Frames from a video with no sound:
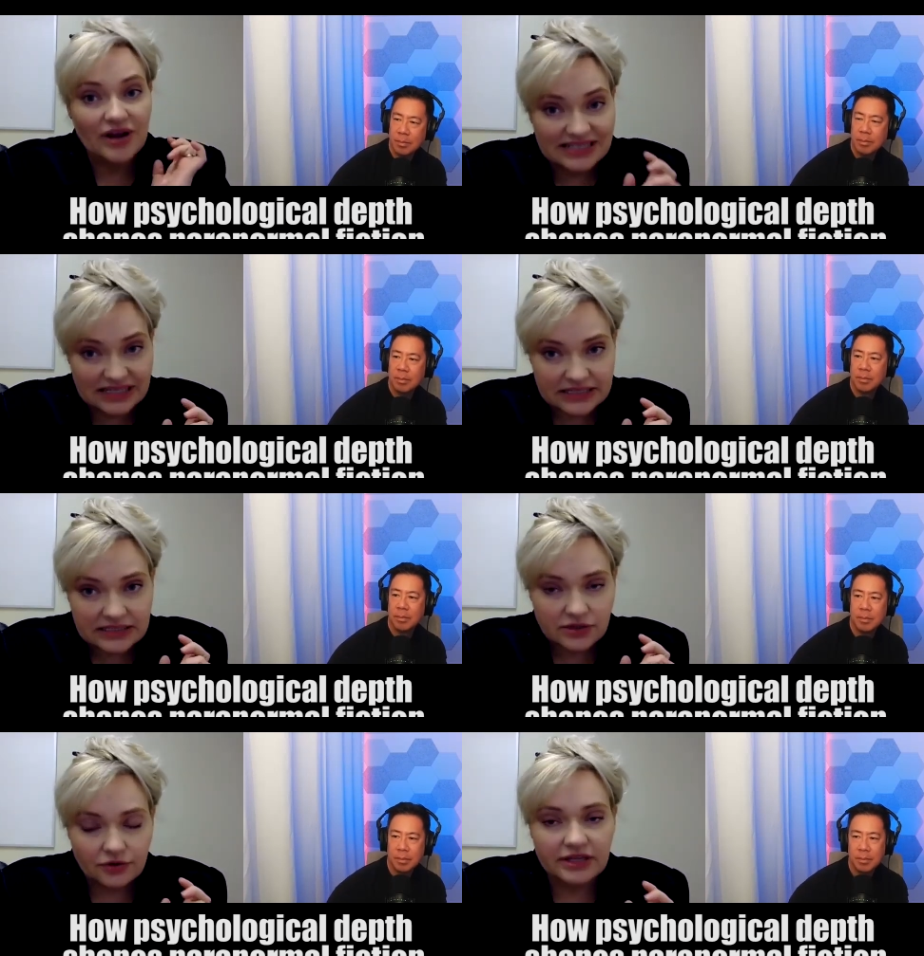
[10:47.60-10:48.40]

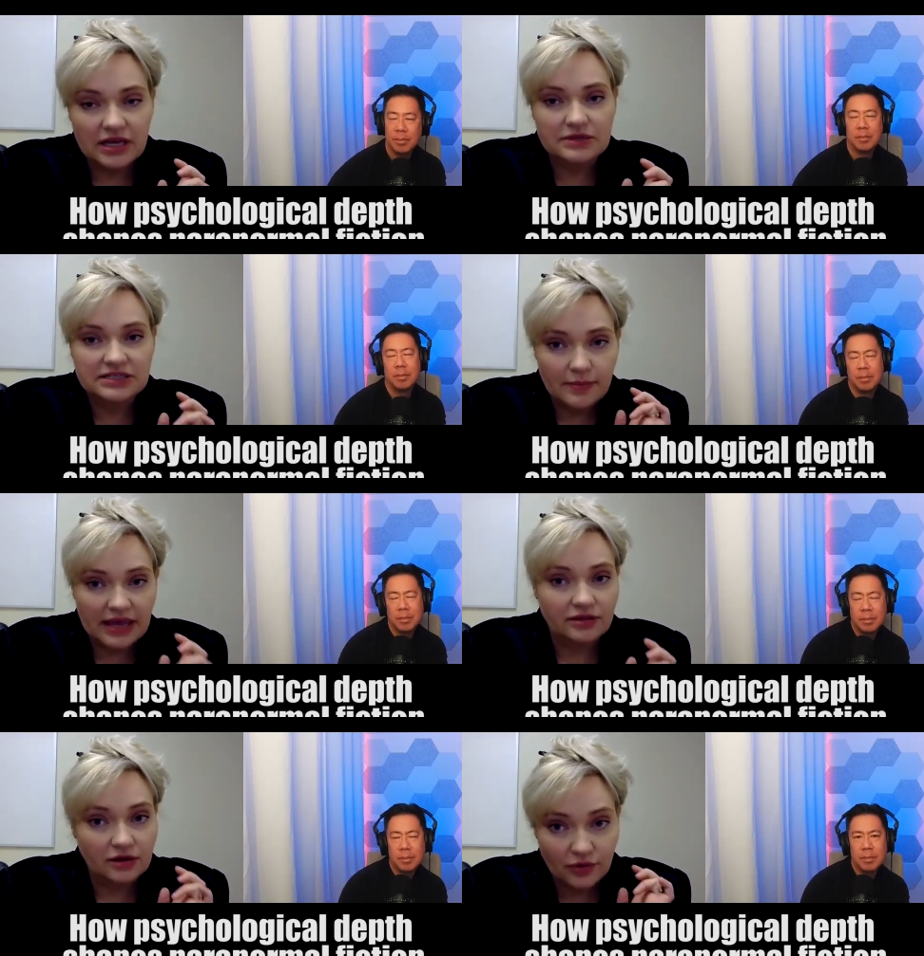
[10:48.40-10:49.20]
Speaker 1: resident. Her name is
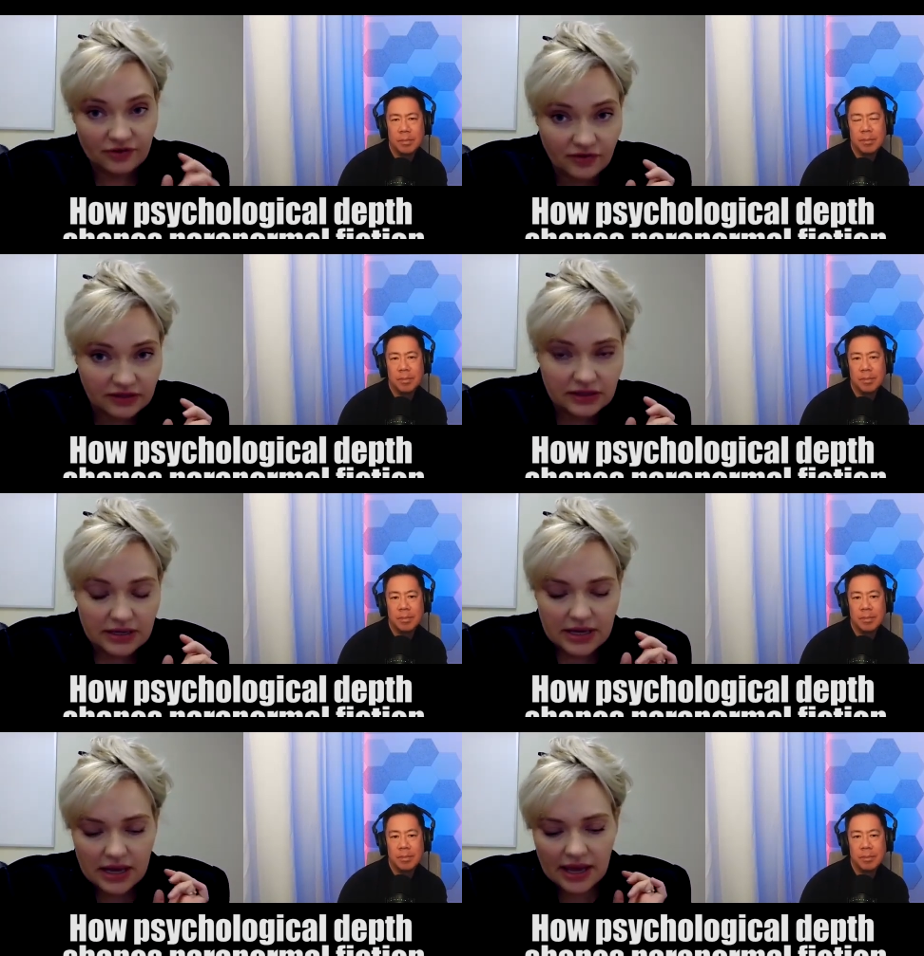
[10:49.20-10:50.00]
Amanda Griffith,
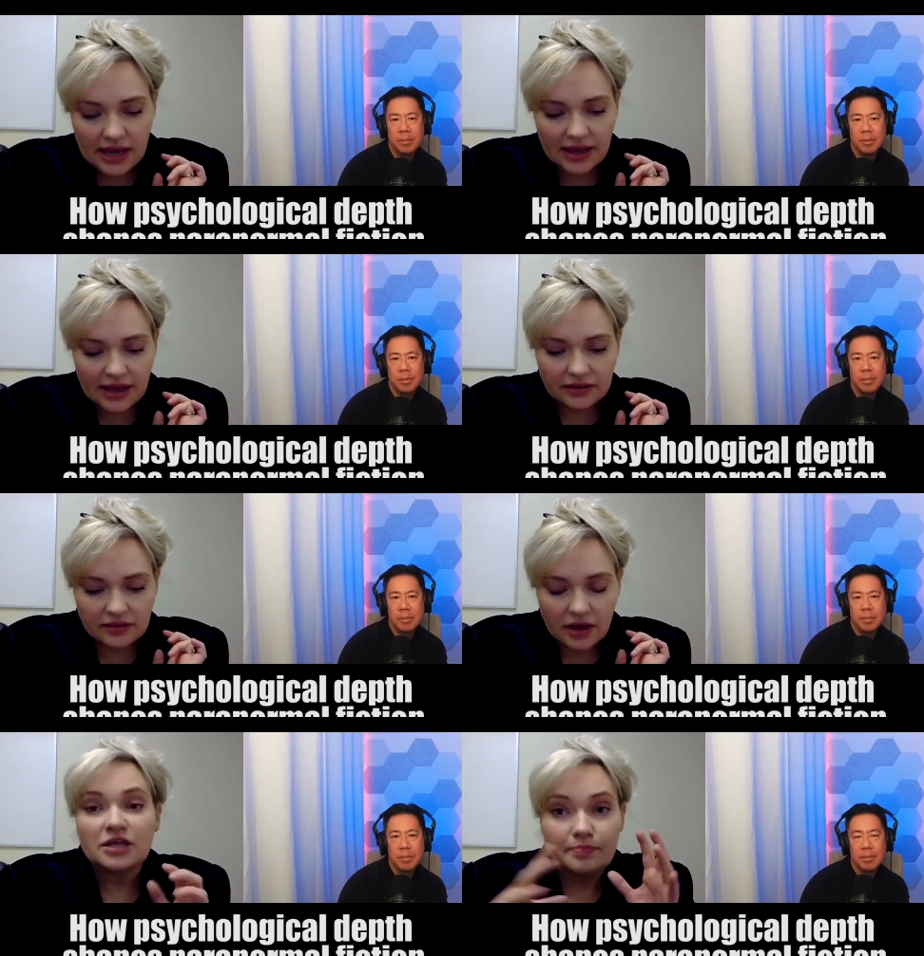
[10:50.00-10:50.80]
and
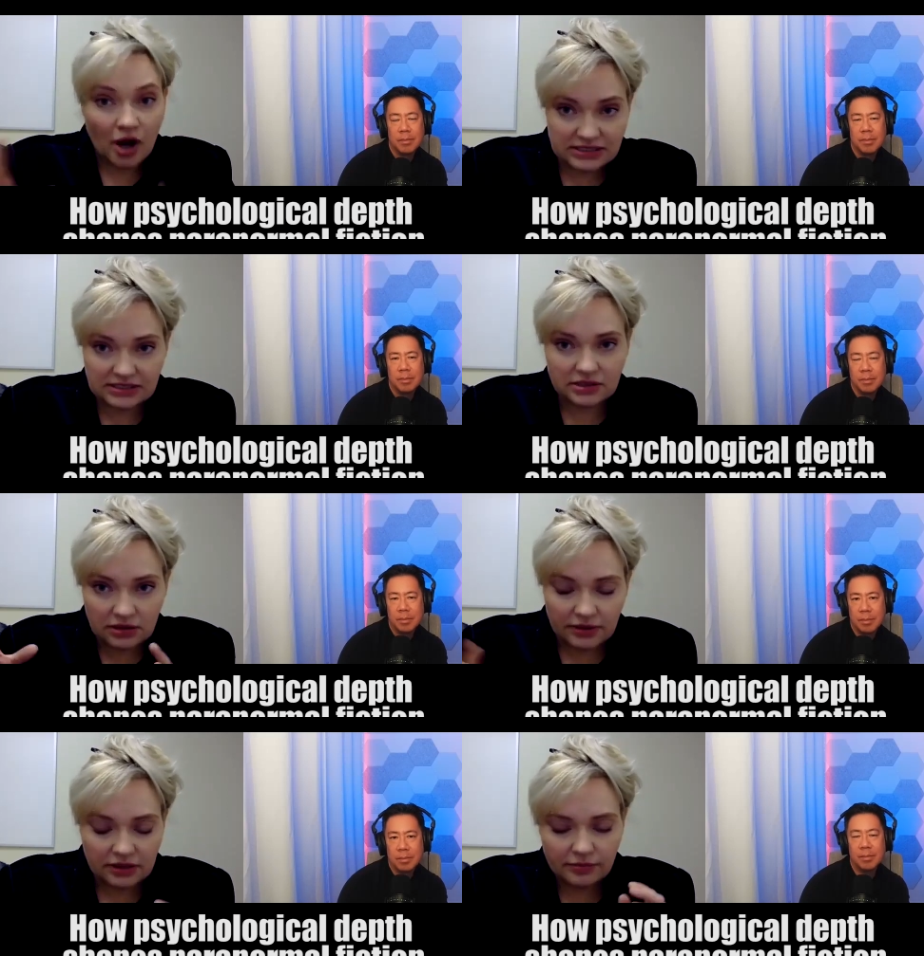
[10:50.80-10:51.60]
in
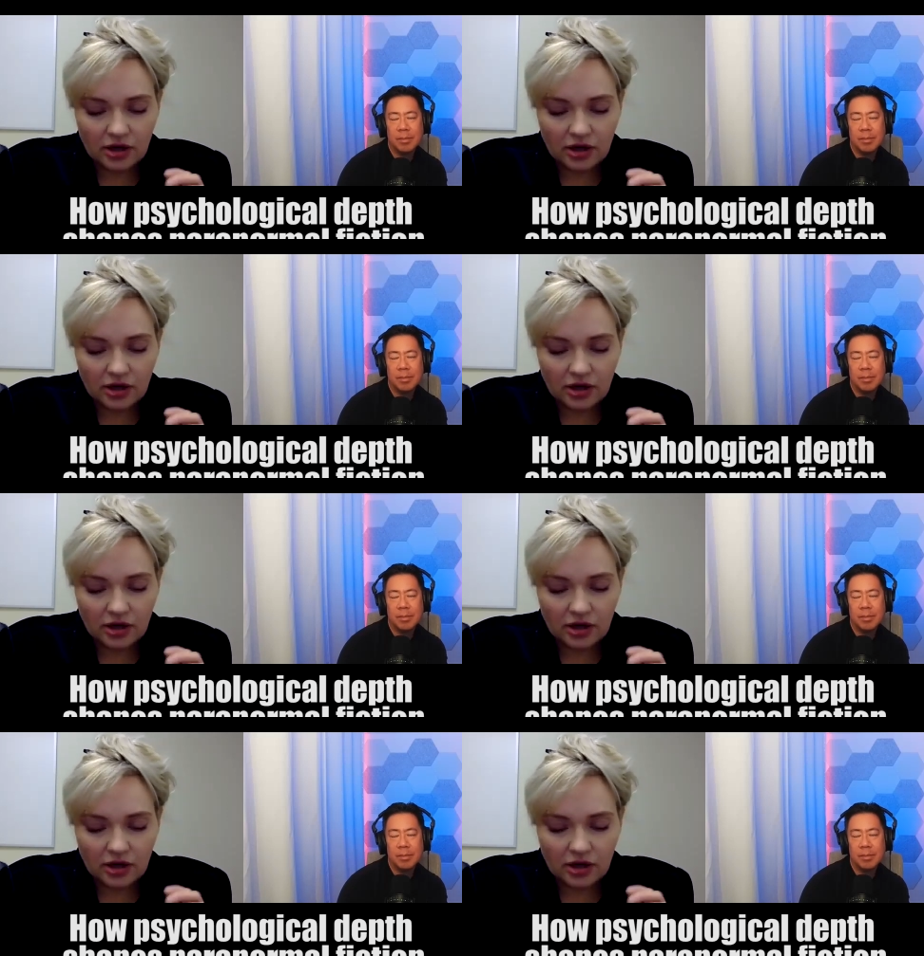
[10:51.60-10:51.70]
Boston, in mm-hmm.